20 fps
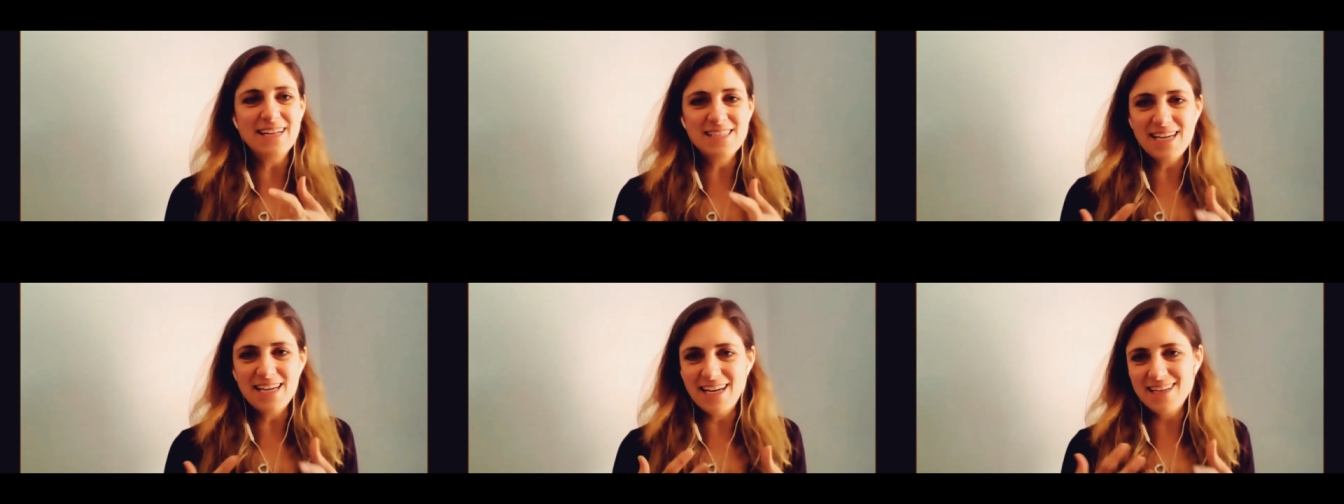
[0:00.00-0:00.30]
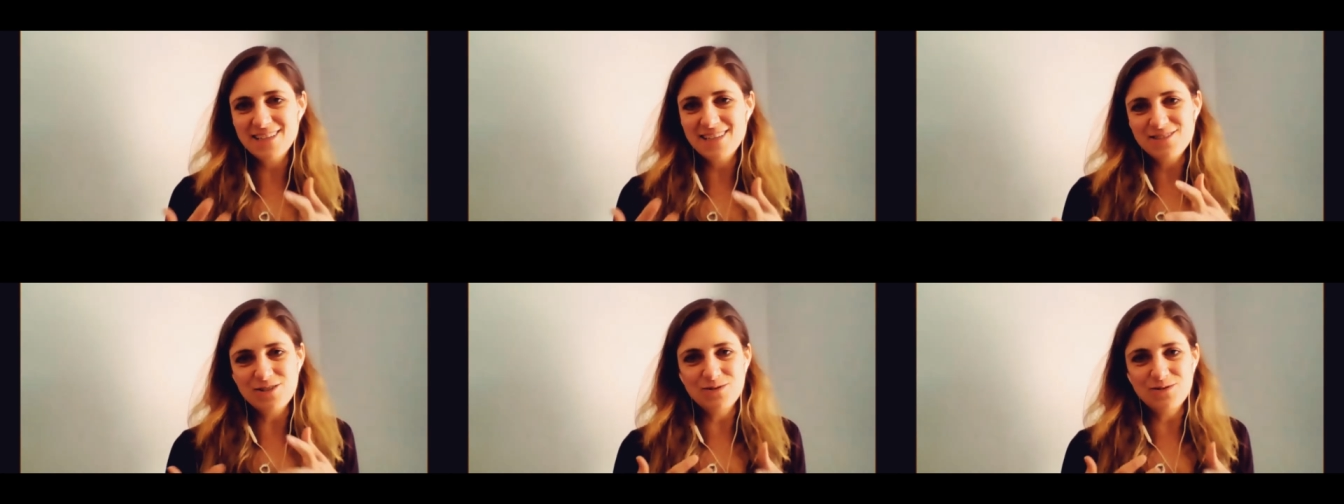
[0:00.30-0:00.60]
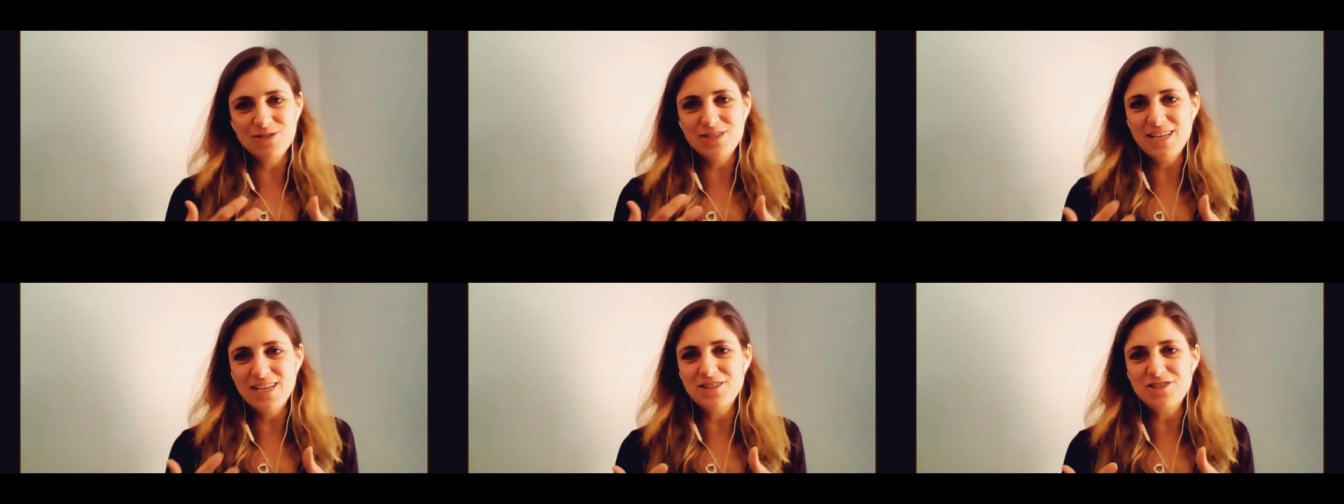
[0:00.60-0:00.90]
tight an
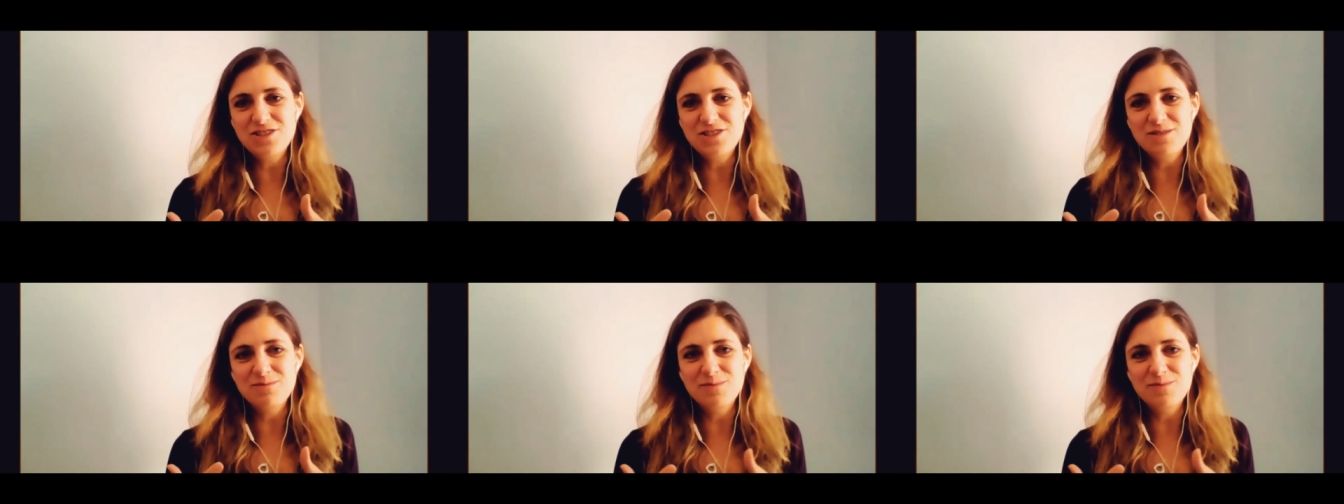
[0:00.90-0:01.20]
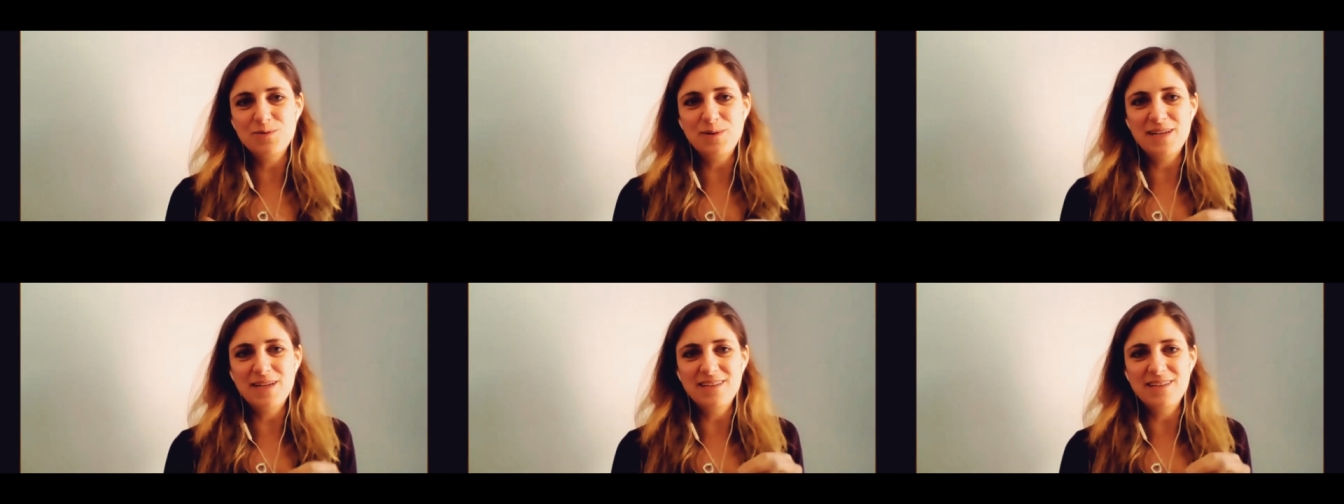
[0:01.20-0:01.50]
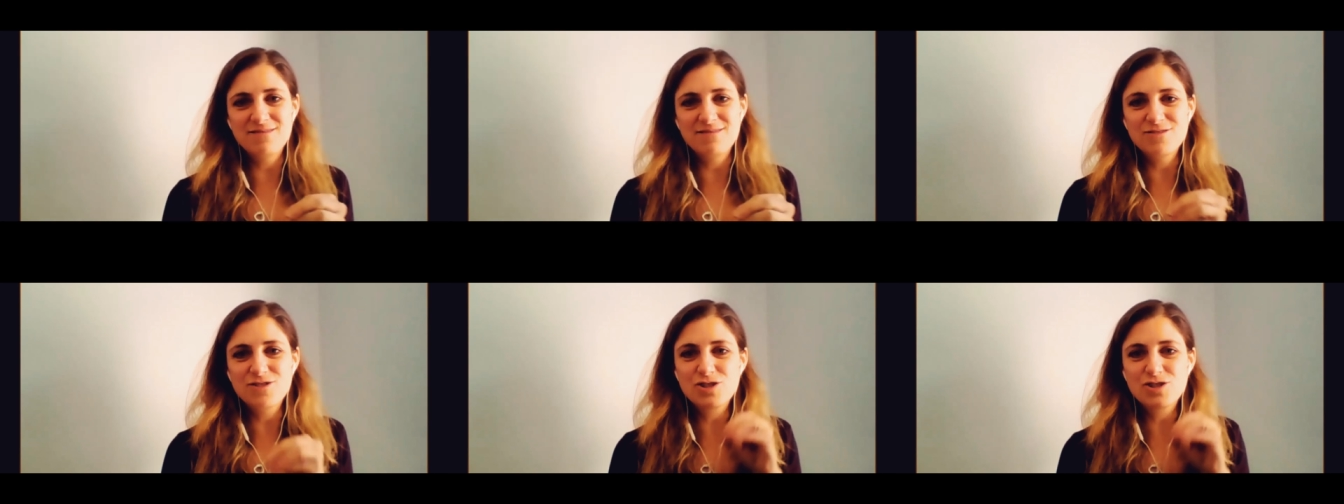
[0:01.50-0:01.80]
association
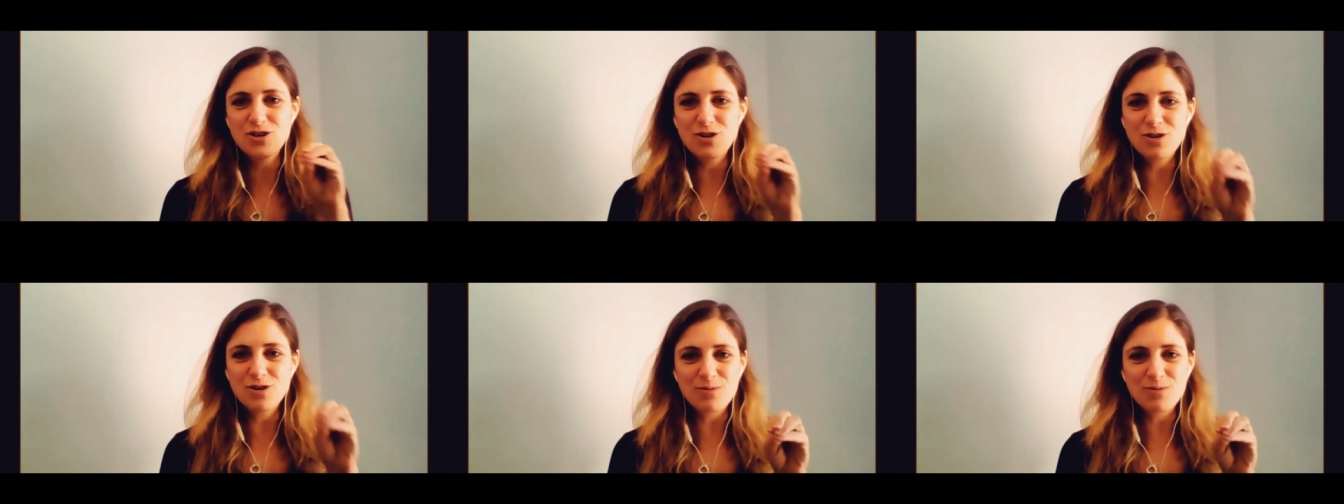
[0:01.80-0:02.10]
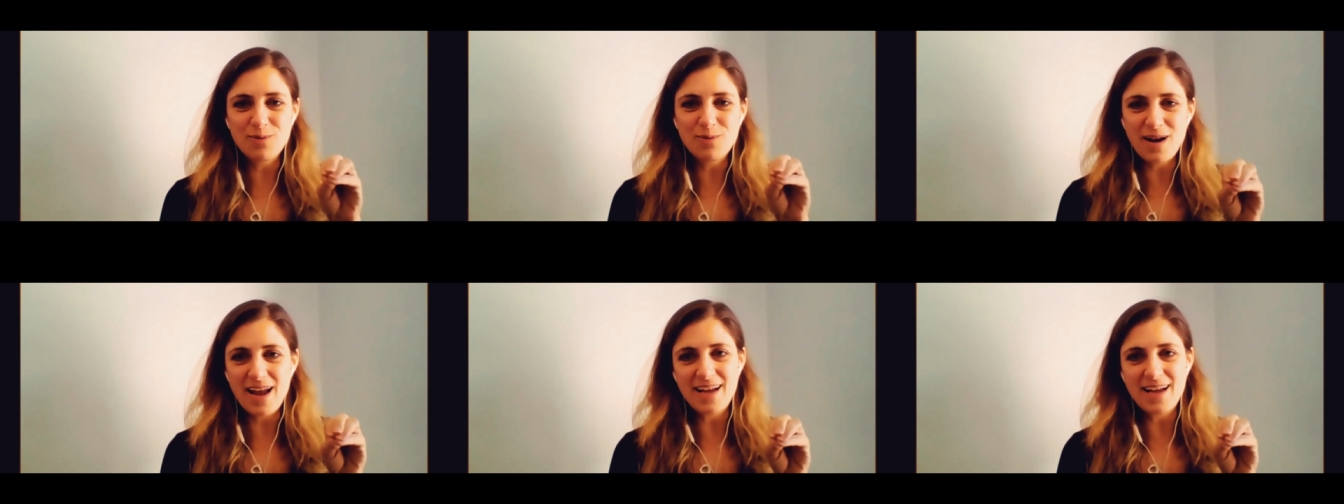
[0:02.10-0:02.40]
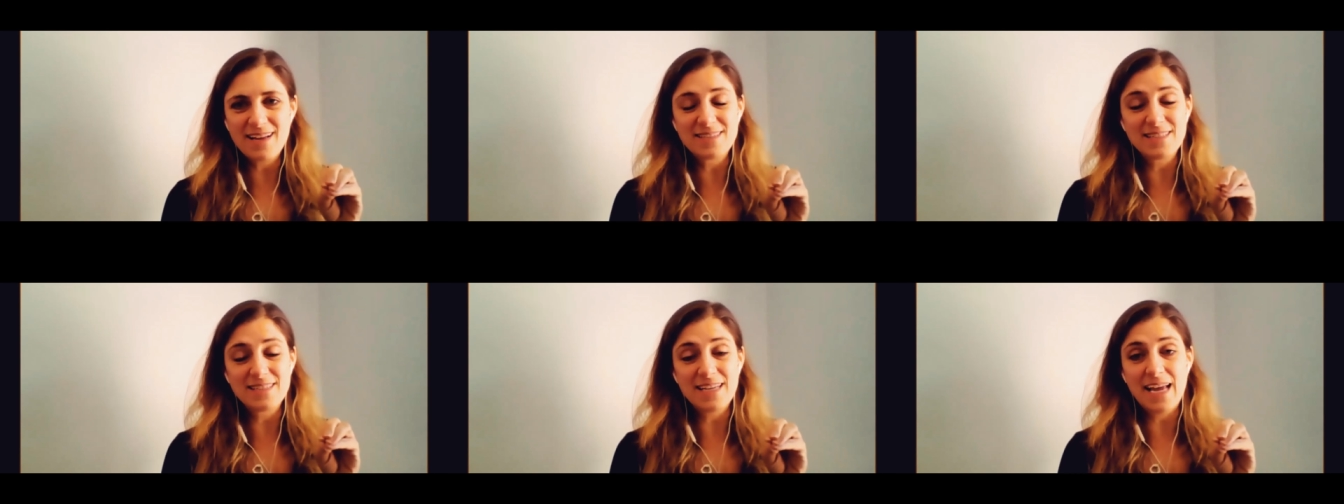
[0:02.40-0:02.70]
between show
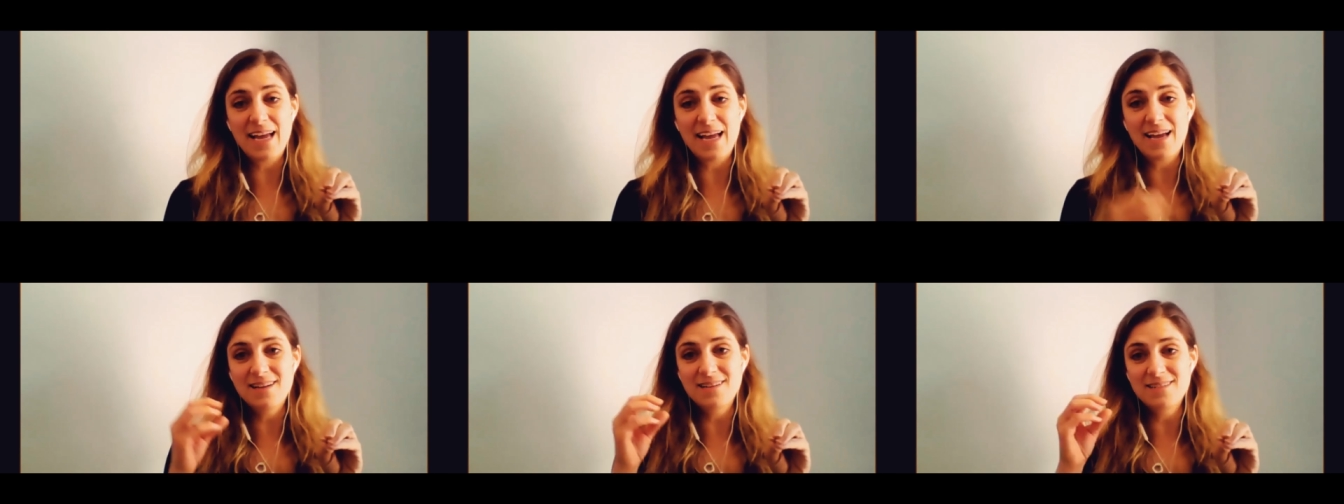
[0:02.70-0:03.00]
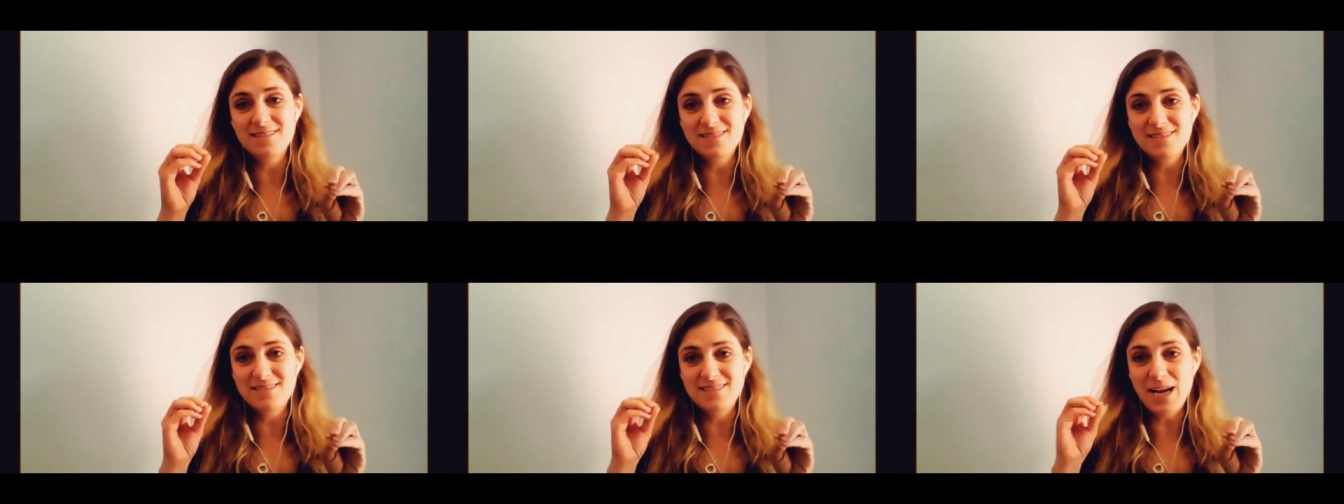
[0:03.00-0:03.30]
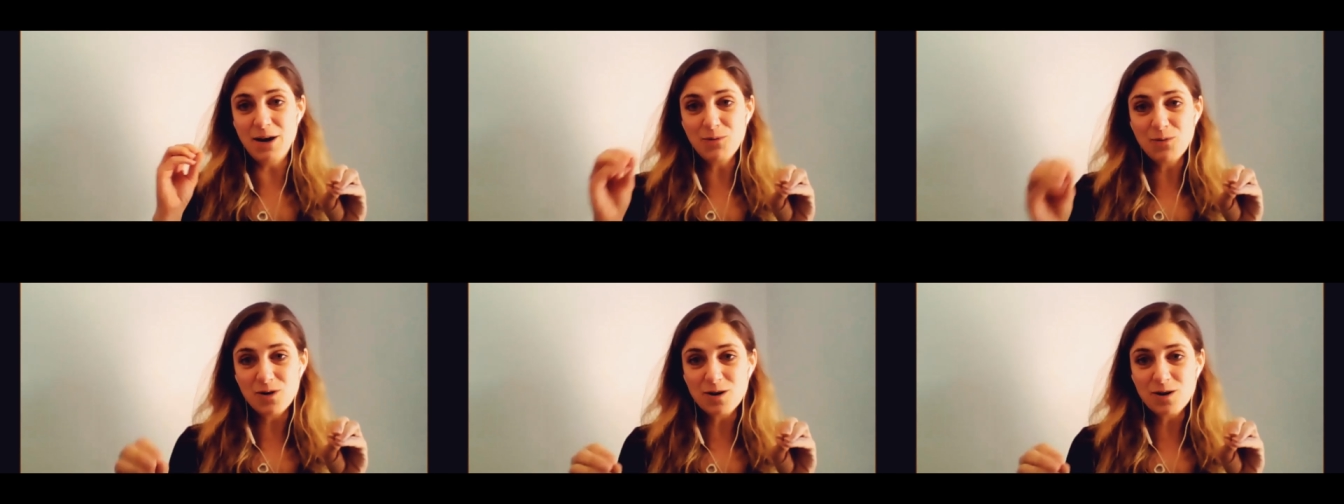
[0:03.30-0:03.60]
brand and
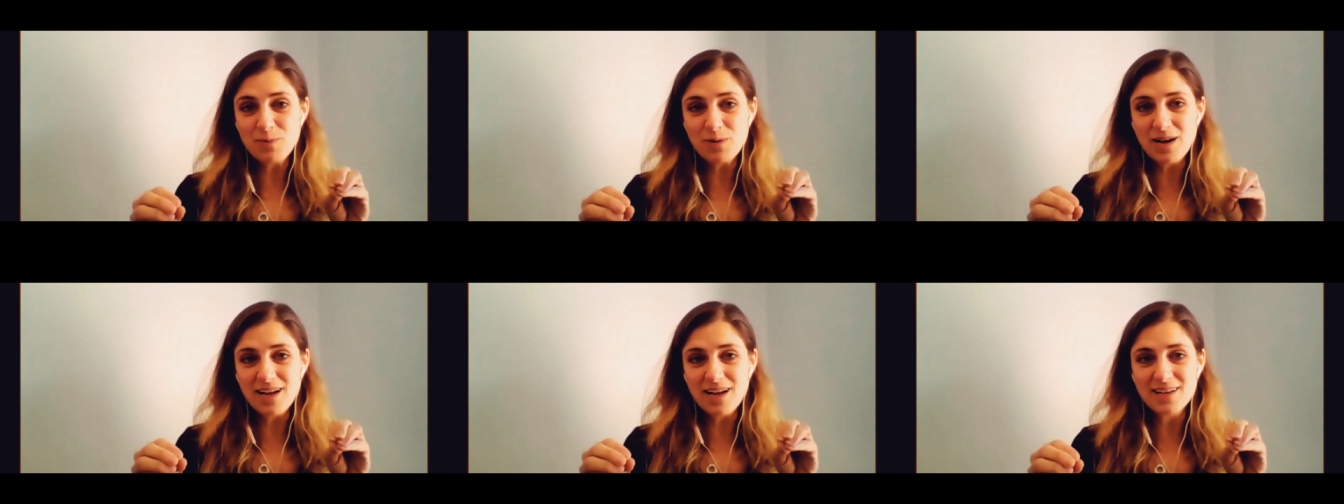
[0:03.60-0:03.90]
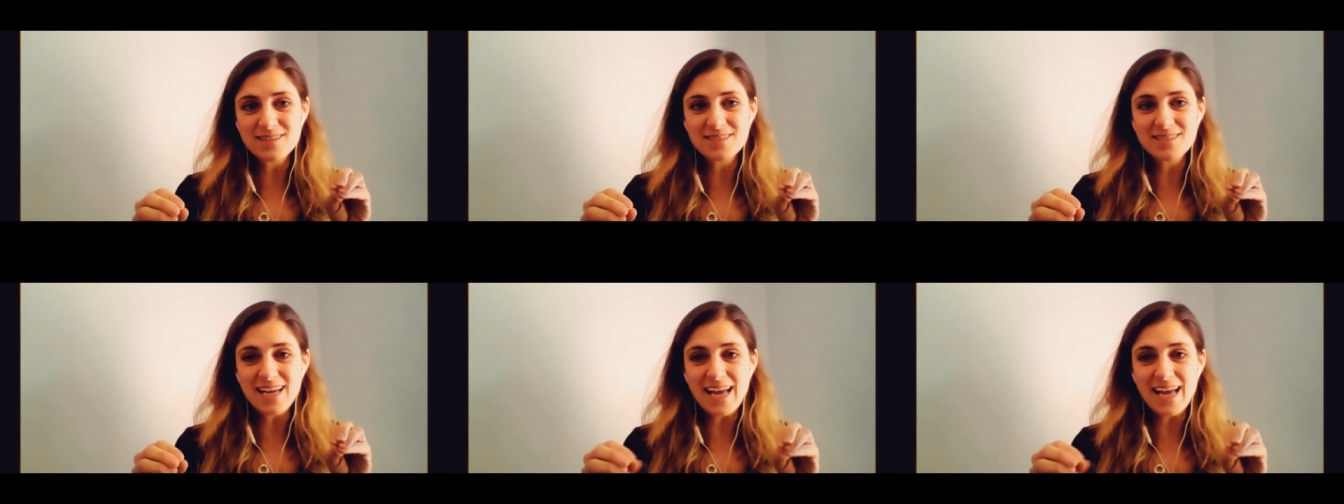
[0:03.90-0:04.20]
network brand,